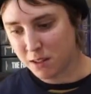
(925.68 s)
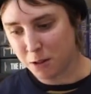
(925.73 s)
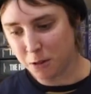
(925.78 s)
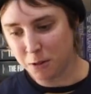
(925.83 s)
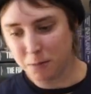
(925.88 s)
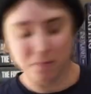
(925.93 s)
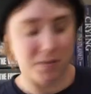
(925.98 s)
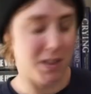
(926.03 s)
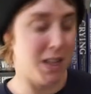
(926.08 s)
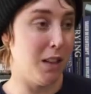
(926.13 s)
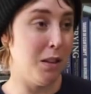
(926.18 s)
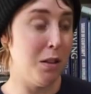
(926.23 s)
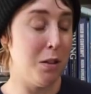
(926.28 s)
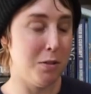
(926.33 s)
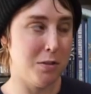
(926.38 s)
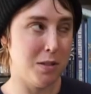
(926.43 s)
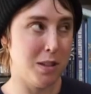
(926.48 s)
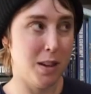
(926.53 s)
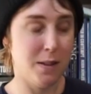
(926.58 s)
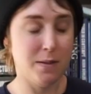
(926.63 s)
So
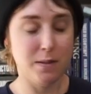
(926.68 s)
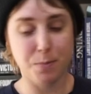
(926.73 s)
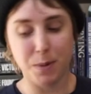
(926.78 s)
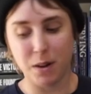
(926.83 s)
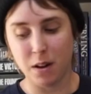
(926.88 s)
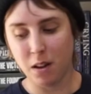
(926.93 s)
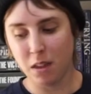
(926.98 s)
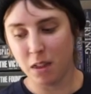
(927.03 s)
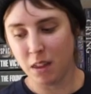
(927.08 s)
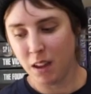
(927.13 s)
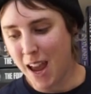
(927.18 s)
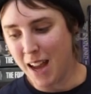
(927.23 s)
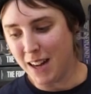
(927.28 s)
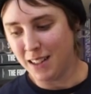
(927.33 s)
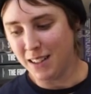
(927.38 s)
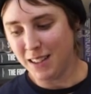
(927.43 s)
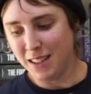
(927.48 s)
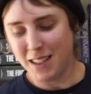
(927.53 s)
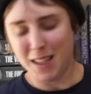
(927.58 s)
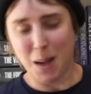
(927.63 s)
Telethusa gives birth
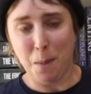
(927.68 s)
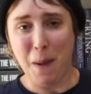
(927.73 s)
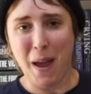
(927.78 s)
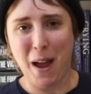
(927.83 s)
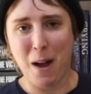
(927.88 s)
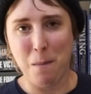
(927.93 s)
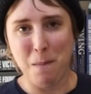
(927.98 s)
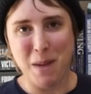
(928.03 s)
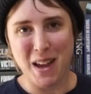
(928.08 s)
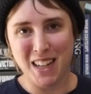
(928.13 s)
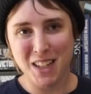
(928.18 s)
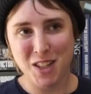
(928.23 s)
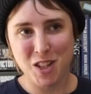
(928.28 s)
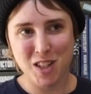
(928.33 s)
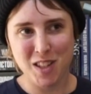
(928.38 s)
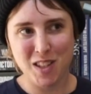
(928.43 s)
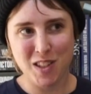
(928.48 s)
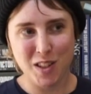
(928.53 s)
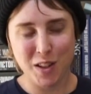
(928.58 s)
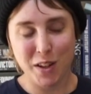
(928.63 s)
and somehow
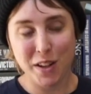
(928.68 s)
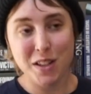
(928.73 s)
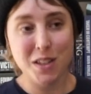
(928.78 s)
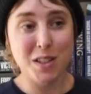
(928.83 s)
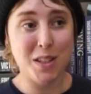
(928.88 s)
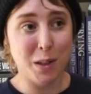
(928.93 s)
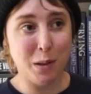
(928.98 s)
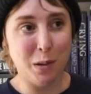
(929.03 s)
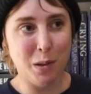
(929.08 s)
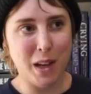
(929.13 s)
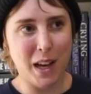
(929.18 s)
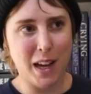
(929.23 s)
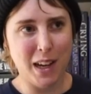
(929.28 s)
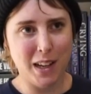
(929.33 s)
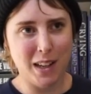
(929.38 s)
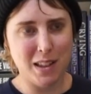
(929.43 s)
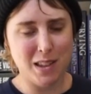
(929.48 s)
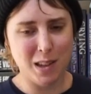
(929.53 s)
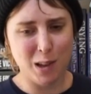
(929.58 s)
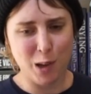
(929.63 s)
manages to conceal that
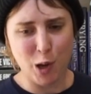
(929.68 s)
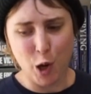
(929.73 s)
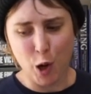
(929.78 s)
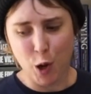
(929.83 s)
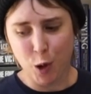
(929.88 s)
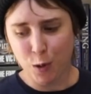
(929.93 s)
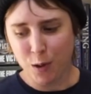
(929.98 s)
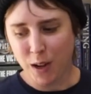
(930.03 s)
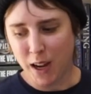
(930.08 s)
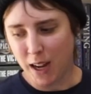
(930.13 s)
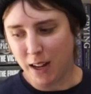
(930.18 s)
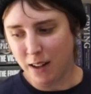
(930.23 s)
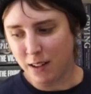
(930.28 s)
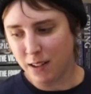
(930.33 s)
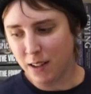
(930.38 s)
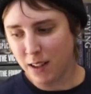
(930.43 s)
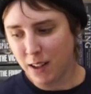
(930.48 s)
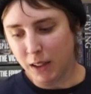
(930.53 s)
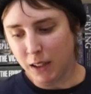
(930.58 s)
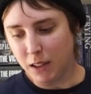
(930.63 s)
it's a girl,
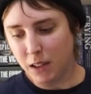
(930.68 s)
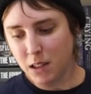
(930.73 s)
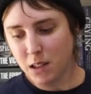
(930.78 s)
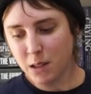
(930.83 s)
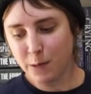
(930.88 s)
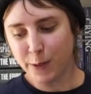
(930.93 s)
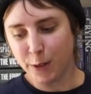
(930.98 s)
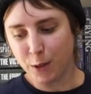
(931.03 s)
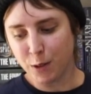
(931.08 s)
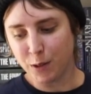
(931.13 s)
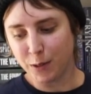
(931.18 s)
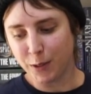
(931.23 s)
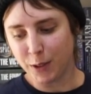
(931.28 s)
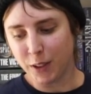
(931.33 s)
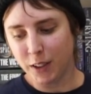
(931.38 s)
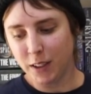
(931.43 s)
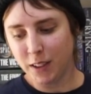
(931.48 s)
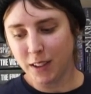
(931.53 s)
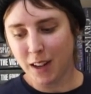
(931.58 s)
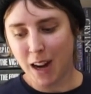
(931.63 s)
and Lydgus falls
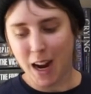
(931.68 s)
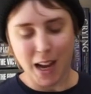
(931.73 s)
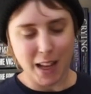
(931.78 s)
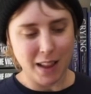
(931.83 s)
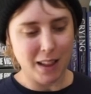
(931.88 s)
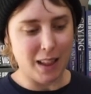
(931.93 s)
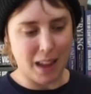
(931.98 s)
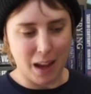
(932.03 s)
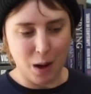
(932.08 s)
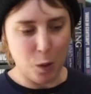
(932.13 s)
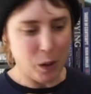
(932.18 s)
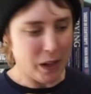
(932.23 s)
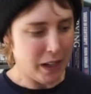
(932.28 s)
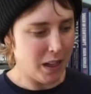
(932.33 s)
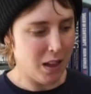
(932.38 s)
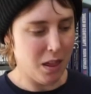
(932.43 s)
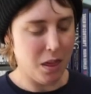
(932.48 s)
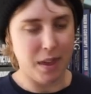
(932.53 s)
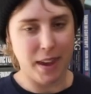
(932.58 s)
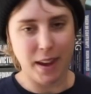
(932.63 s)
for it. I like, all I
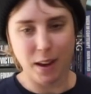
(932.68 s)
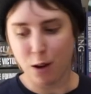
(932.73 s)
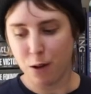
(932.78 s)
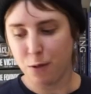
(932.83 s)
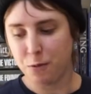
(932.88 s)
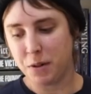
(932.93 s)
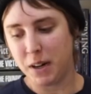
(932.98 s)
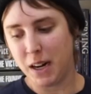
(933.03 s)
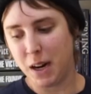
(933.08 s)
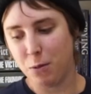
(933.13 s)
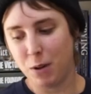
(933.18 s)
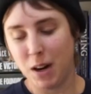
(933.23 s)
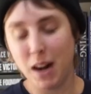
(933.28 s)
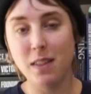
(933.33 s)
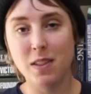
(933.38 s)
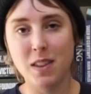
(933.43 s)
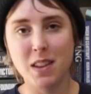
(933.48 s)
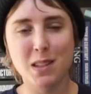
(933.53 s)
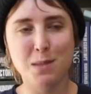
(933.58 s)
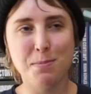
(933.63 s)
can think of when I
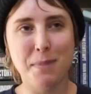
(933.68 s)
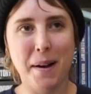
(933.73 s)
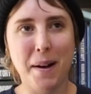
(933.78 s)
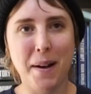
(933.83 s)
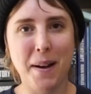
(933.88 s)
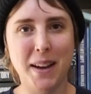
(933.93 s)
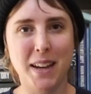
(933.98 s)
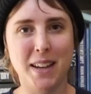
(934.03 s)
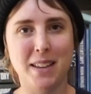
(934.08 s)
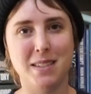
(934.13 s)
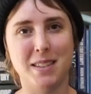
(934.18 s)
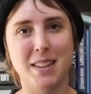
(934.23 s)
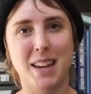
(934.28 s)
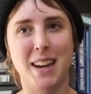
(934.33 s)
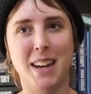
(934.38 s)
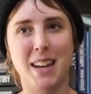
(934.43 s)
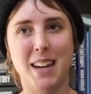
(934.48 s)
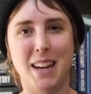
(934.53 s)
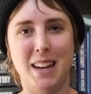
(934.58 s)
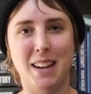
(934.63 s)
read this part is
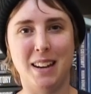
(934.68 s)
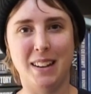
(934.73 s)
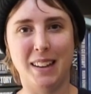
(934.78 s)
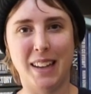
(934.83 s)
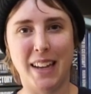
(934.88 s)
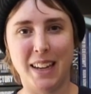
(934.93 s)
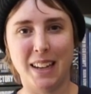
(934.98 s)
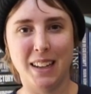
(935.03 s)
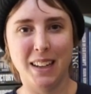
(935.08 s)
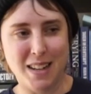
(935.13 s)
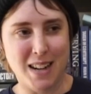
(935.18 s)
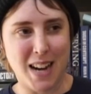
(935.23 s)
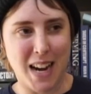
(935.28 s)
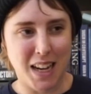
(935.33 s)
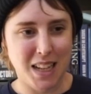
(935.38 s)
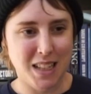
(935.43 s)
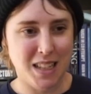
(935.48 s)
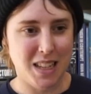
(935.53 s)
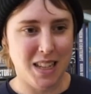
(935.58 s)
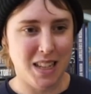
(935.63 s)
like in like
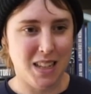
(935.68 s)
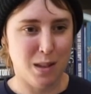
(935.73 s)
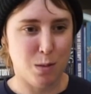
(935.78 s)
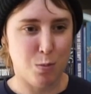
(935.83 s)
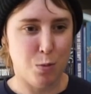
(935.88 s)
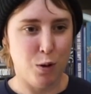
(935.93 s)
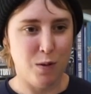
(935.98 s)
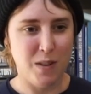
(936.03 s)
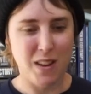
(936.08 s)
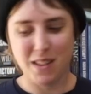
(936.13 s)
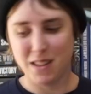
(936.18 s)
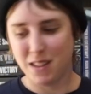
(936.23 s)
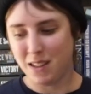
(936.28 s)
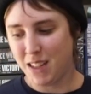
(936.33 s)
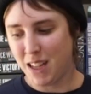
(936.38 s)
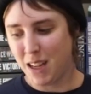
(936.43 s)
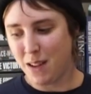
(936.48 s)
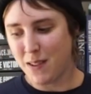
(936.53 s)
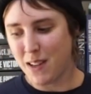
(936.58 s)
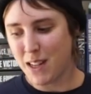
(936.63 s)
90s movies and
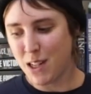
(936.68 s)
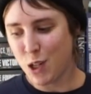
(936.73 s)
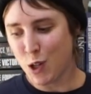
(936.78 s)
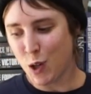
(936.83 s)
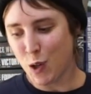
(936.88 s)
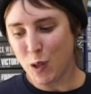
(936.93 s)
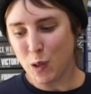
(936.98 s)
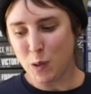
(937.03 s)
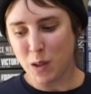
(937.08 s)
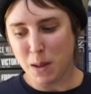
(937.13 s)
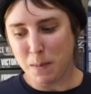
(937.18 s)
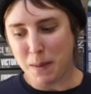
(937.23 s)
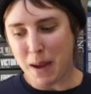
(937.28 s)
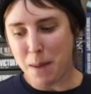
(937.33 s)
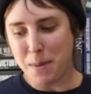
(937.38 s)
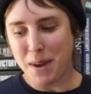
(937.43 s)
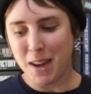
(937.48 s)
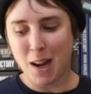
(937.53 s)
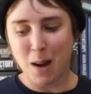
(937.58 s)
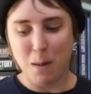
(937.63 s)
TV shows where the
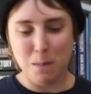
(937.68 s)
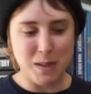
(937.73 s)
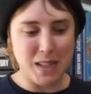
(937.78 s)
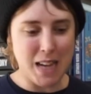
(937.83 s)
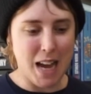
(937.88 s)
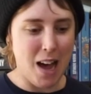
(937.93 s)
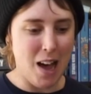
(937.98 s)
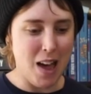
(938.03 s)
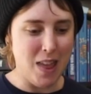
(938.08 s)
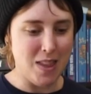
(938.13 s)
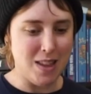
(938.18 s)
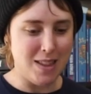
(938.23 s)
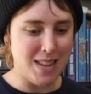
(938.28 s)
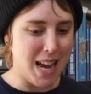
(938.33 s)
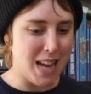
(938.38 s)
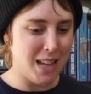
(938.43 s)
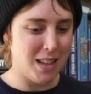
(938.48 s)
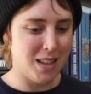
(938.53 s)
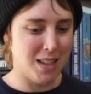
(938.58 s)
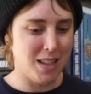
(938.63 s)
baby comes out and the
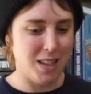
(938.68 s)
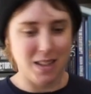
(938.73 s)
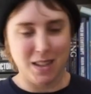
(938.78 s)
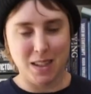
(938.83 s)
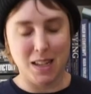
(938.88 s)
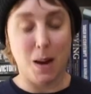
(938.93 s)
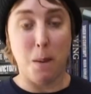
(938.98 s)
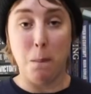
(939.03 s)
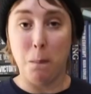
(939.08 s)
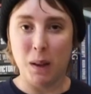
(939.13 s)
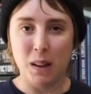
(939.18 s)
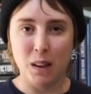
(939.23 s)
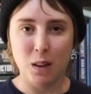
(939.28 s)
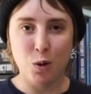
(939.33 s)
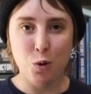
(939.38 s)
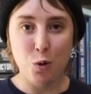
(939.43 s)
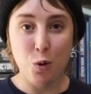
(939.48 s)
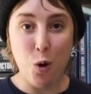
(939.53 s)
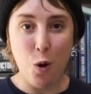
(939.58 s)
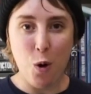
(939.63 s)
dad sees the
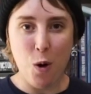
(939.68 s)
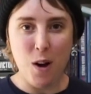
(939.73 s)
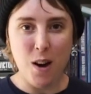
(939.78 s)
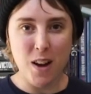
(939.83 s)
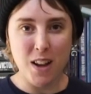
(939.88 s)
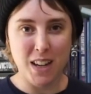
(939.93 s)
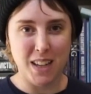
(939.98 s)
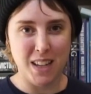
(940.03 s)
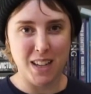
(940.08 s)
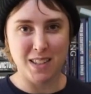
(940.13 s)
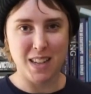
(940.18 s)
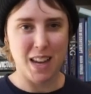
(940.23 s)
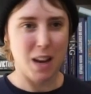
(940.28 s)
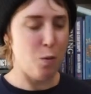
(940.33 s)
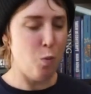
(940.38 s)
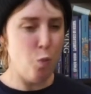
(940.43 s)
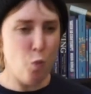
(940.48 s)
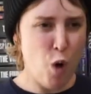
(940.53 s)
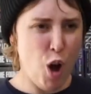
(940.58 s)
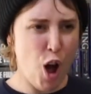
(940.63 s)
umbilical cord and he's
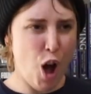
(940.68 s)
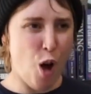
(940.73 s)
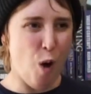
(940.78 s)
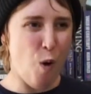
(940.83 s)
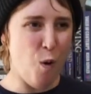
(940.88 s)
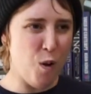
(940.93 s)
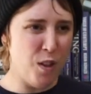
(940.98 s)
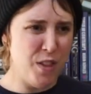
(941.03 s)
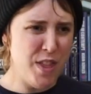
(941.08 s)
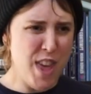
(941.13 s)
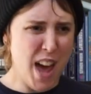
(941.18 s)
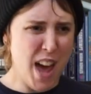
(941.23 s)
like, well,